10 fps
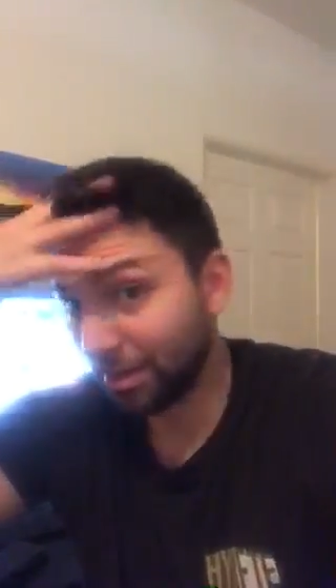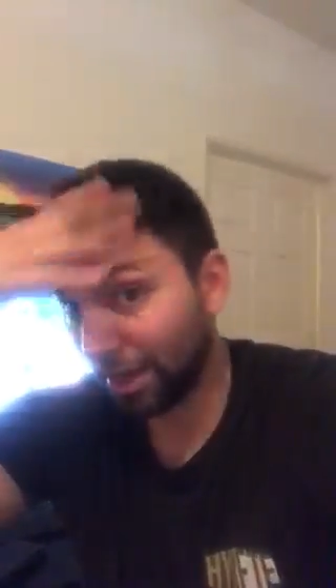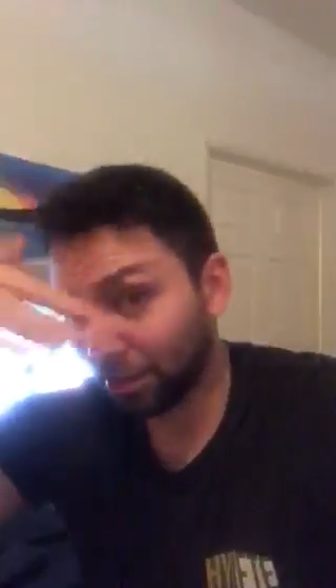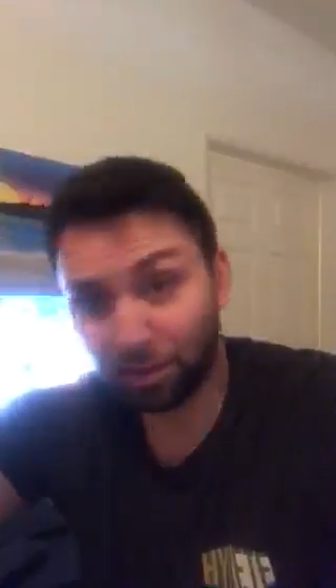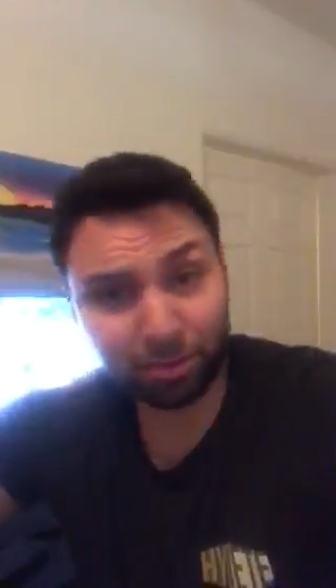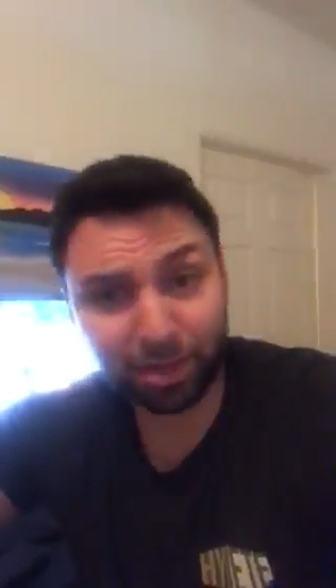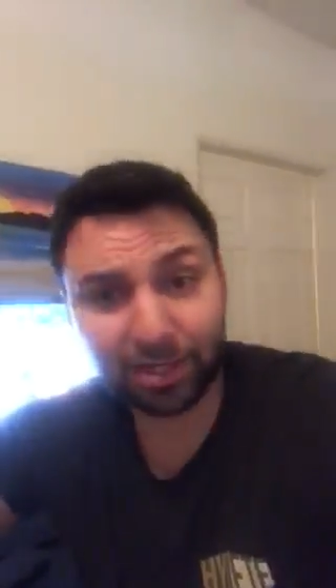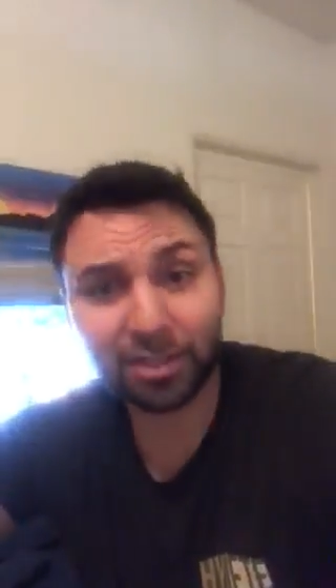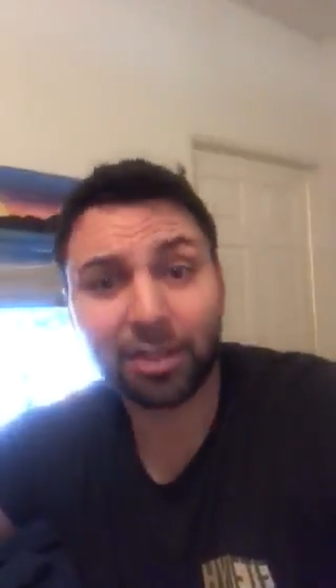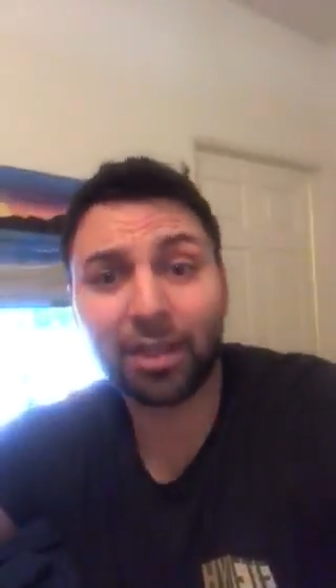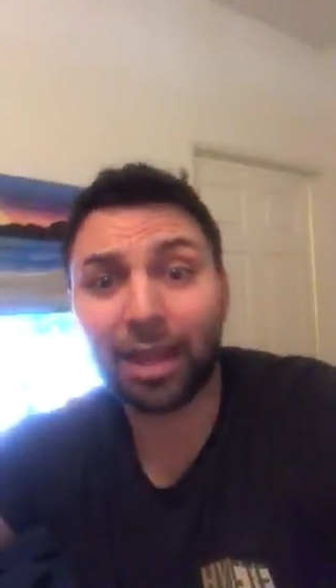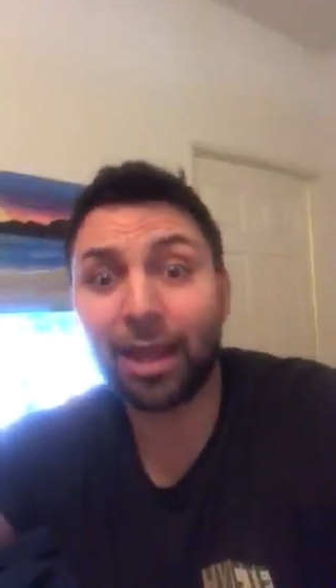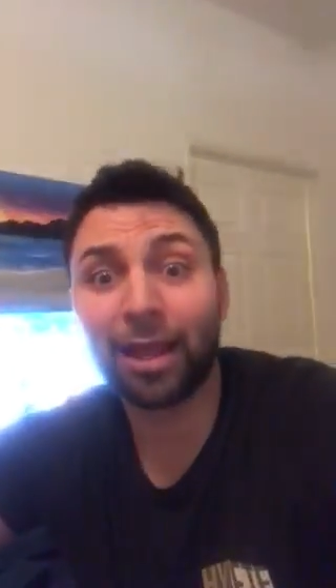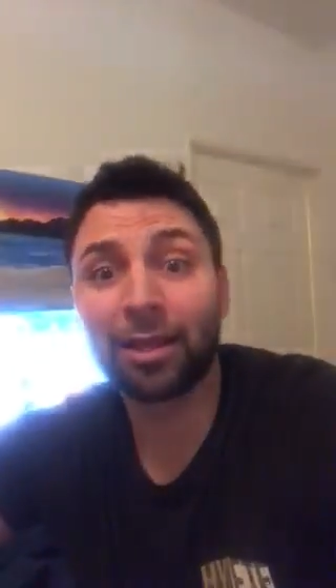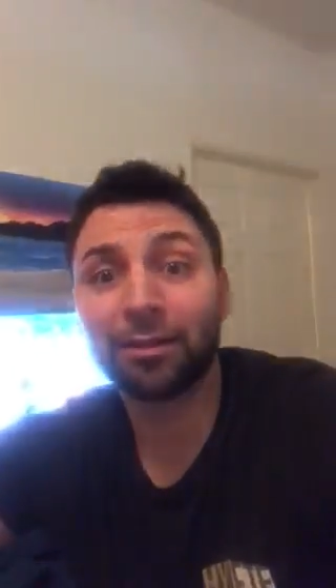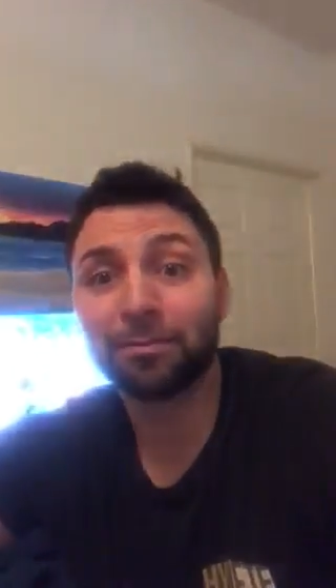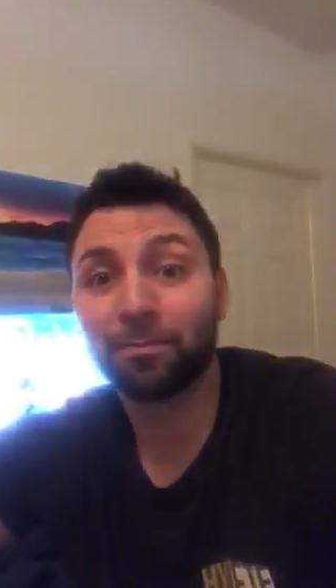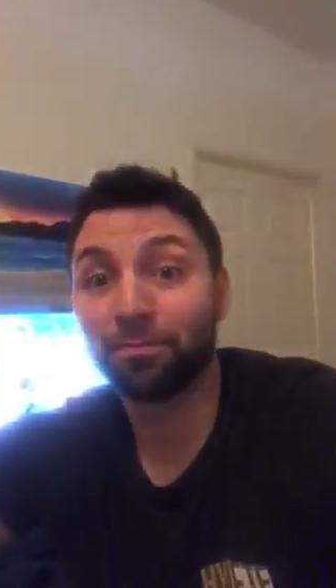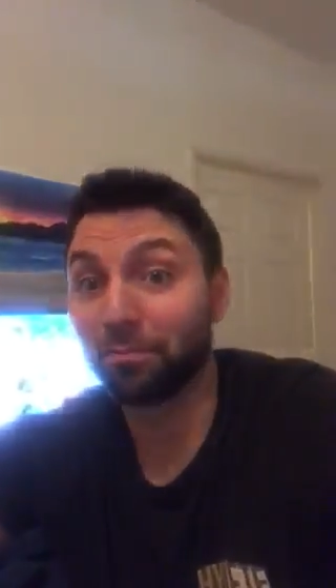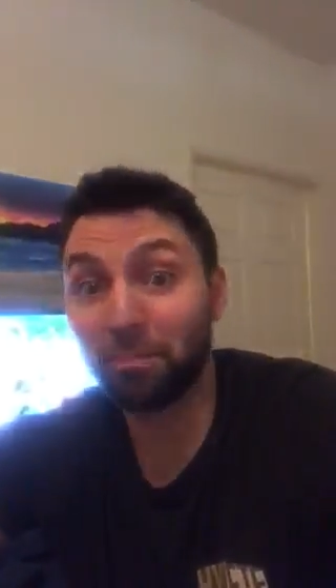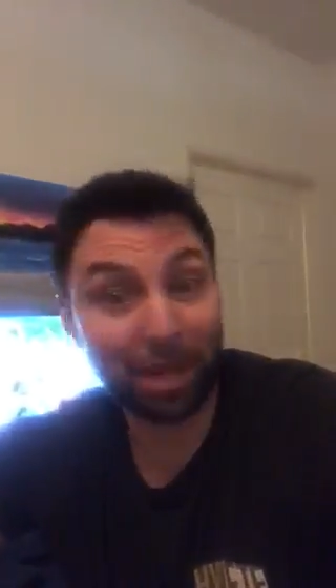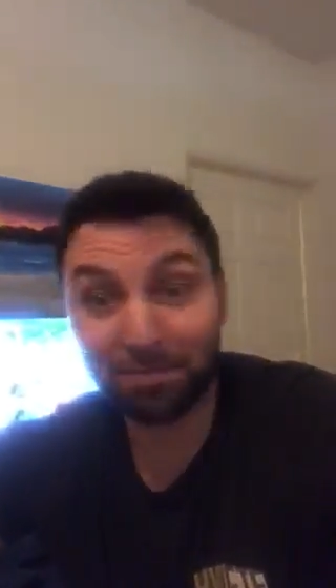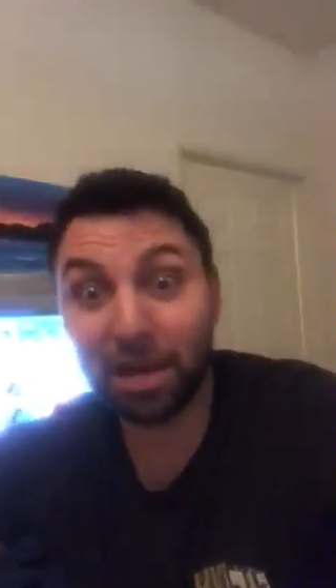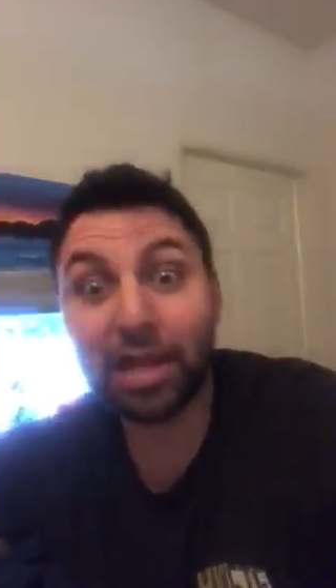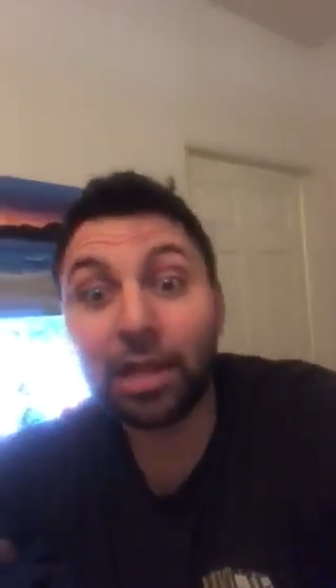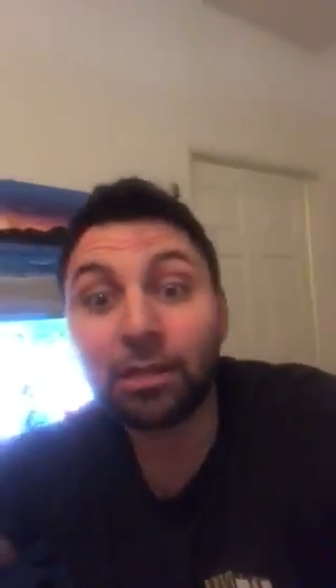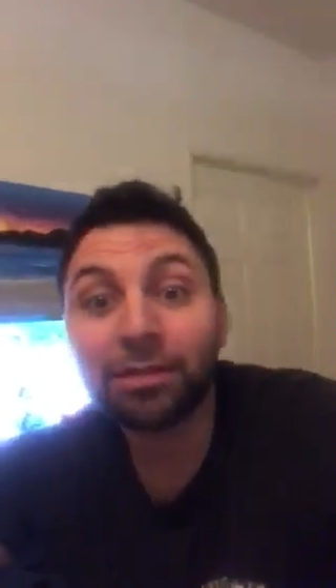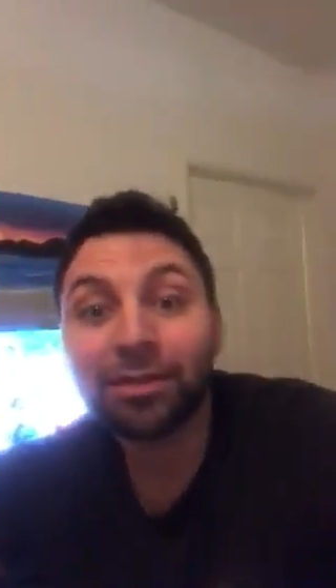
and look crazy and make money.